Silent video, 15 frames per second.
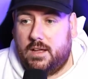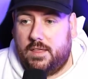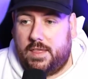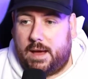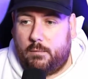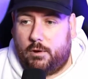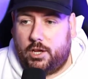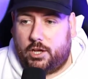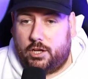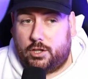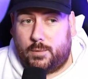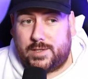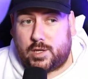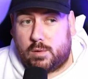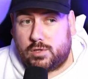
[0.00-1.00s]
Then what you're going to
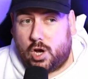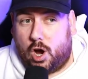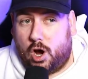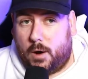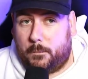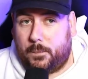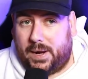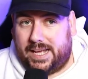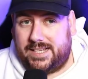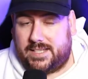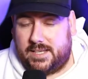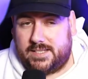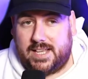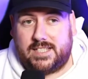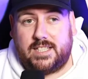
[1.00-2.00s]
do is go to hot
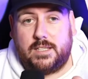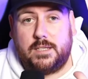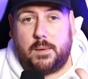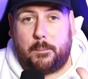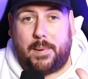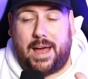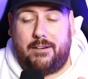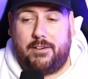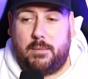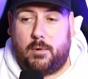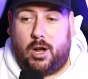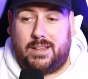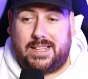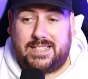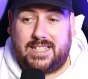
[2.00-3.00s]
places. This is, bearing in
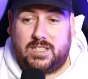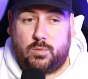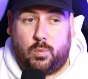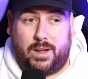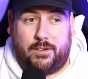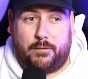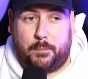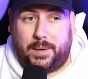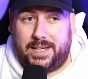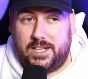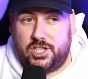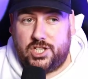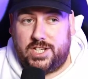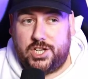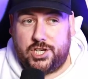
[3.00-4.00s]
mind, this is with
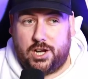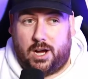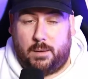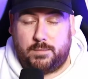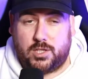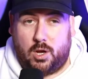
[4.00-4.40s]
PG Sharp.